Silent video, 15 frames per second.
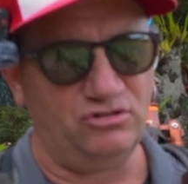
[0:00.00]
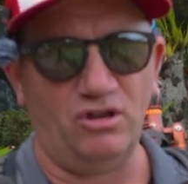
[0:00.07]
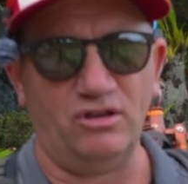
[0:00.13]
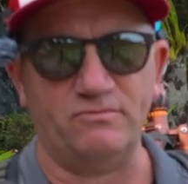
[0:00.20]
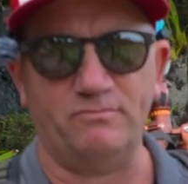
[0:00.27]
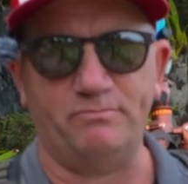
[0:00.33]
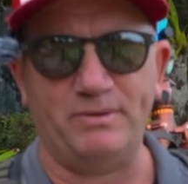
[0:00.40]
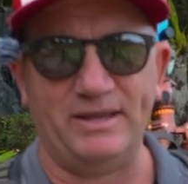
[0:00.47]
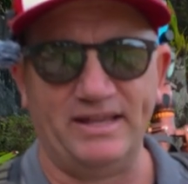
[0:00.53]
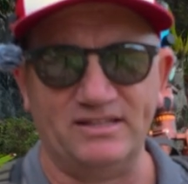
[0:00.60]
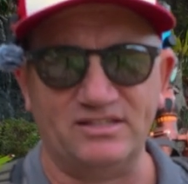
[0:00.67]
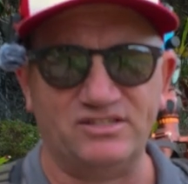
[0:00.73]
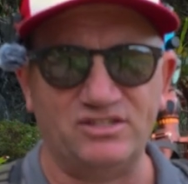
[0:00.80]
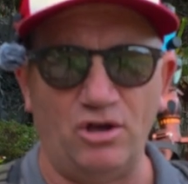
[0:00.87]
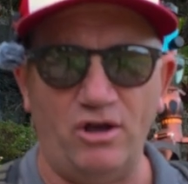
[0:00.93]
not big
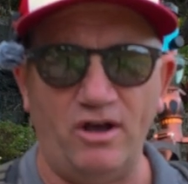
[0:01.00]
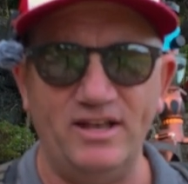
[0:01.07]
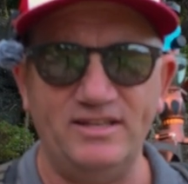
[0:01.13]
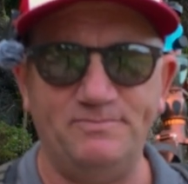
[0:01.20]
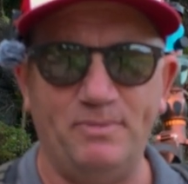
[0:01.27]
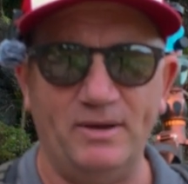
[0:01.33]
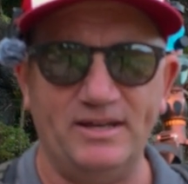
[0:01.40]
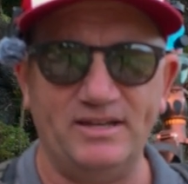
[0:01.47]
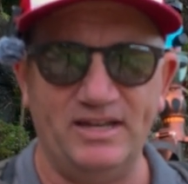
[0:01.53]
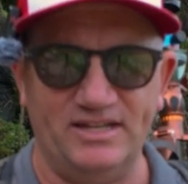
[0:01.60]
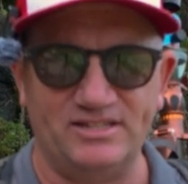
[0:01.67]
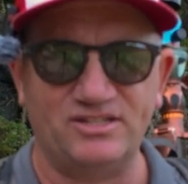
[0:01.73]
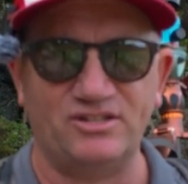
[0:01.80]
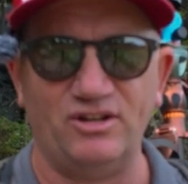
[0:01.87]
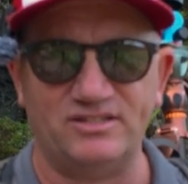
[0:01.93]
in size, but
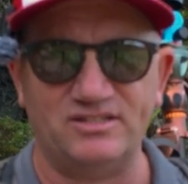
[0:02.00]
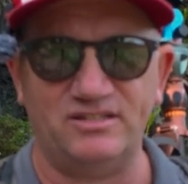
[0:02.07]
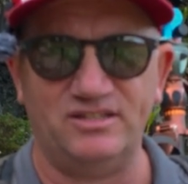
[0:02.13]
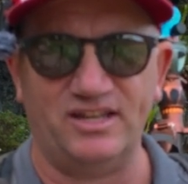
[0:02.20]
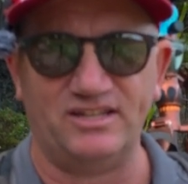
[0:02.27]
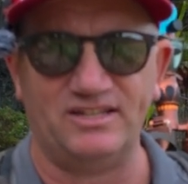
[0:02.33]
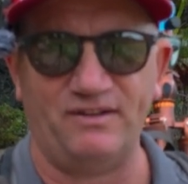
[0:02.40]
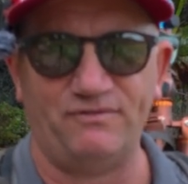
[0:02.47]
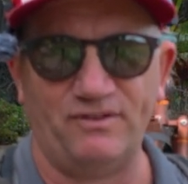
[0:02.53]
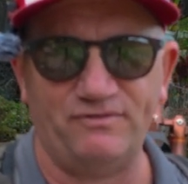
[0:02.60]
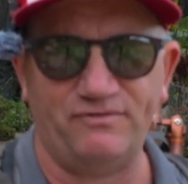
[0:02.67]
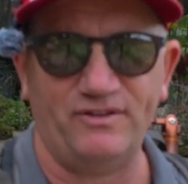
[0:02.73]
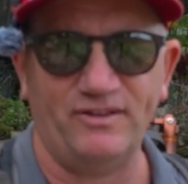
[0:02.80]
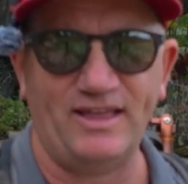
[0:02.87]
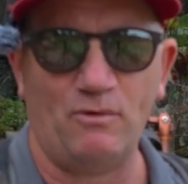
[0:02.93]
it's got some, you can definitely
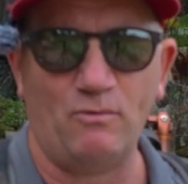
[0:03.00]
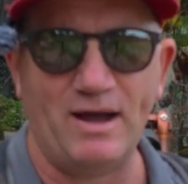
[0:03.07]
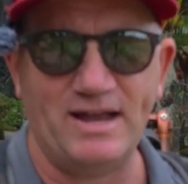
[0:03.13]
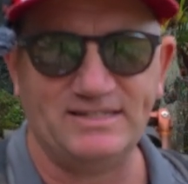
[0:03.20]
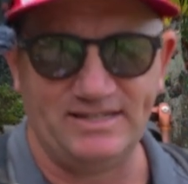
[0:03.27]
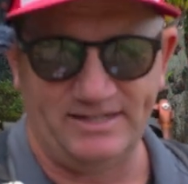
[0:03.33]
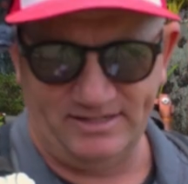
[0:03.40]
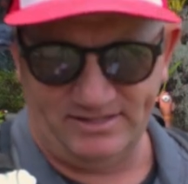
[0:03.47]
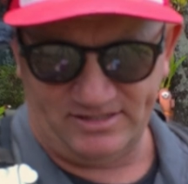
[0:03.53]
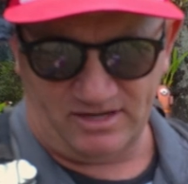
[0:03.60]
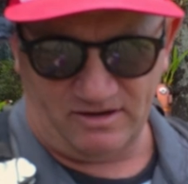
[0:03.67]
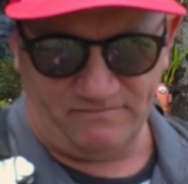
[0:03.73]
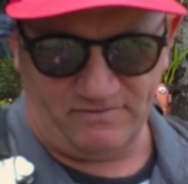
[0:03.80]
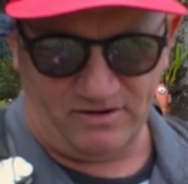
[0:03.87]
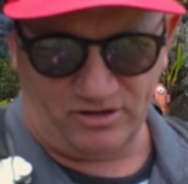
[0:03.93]
feel that weight in it.
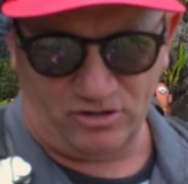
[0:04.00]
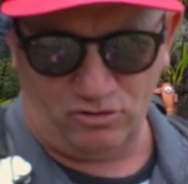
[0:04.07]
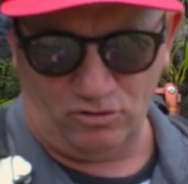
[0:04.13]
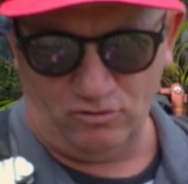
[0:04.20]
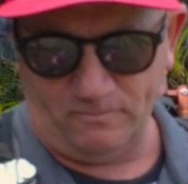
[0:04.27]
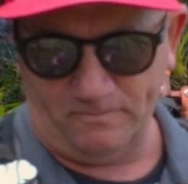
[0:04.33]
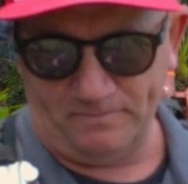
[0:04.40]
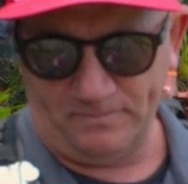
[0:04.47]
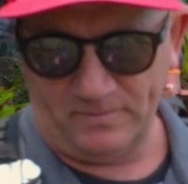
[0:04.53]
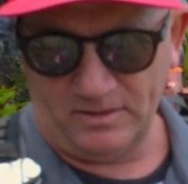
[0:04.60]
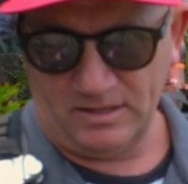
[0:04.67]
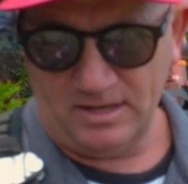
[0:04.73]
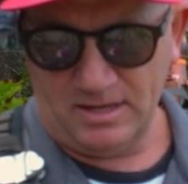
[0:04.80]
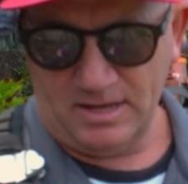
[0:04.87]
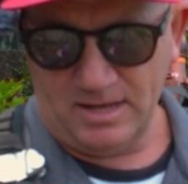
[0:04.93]
So very cool.
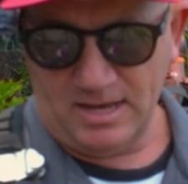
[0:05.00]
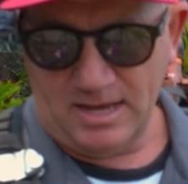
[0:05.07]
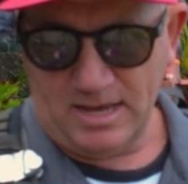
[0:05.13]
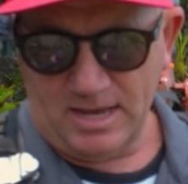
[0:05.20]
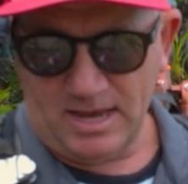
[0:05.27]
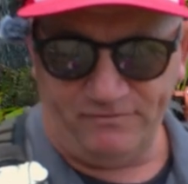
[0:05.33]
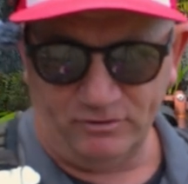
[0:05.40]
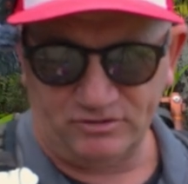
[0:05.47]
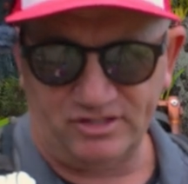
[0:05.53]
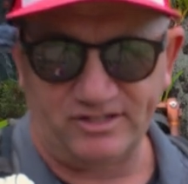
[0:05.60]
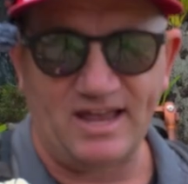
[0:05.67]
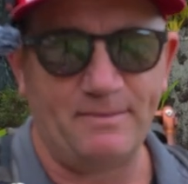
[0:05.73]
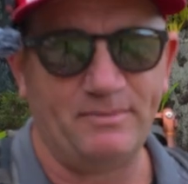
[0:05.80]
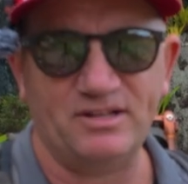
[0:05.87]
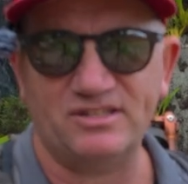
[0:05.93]
Filter
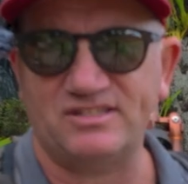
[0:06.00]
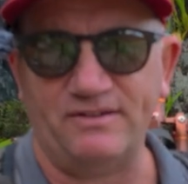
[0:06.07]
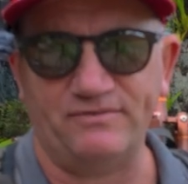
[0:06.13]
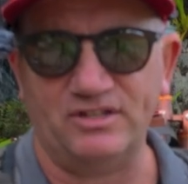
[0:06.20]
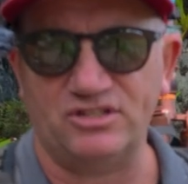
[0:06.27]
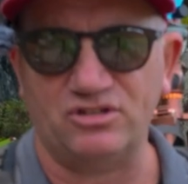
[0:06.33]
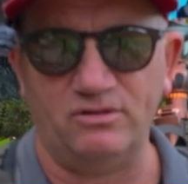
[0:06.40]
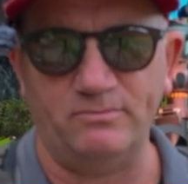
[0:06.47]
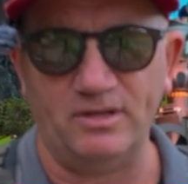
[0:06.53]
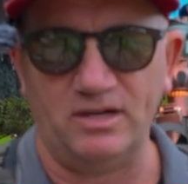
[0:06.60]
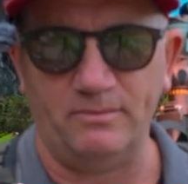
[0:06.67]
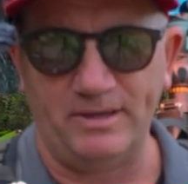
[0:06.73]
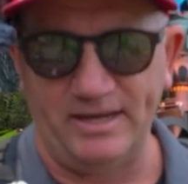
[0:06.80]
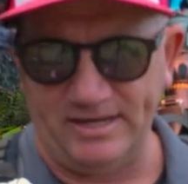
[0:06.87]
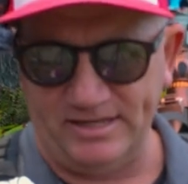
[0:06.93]
diameter 72
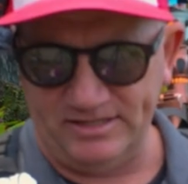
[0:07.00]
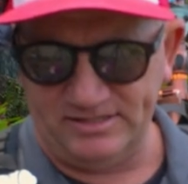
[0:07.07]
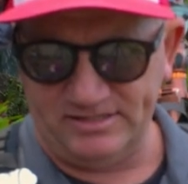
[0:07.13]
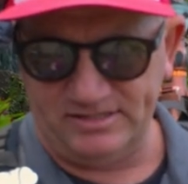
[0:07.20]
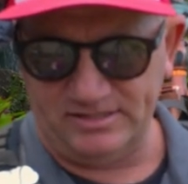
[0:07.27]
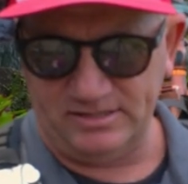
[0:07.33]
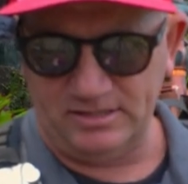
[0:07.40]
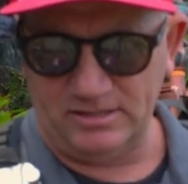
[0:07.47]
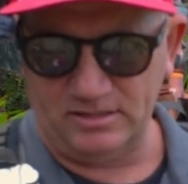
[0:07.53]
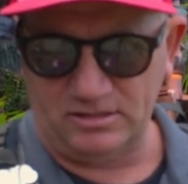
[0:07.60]
millimeters.